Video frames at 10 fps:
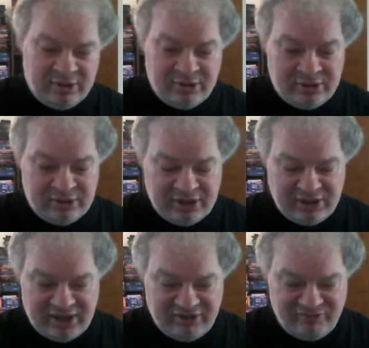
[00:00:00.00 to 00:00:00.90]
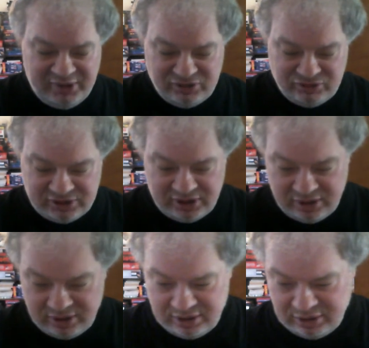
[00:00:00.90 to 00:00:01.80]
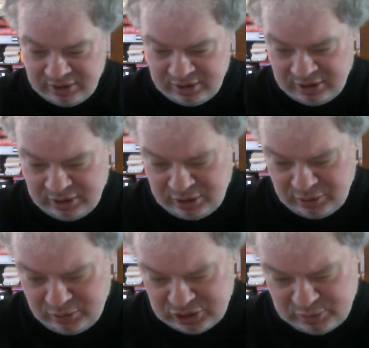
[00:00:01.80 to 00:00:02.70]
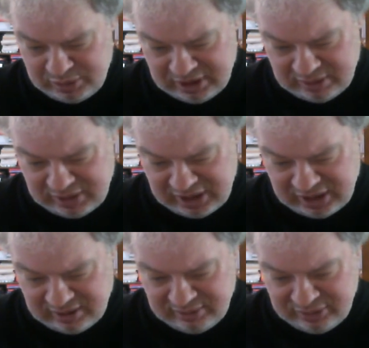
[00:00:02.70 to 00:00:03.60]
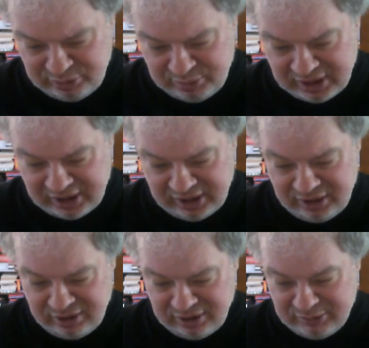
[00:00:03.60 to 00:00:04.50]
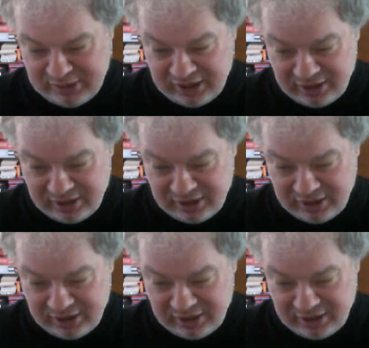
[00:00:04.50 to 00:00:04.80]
Now they have me interested. Who in Japan made it? Pioneer made it.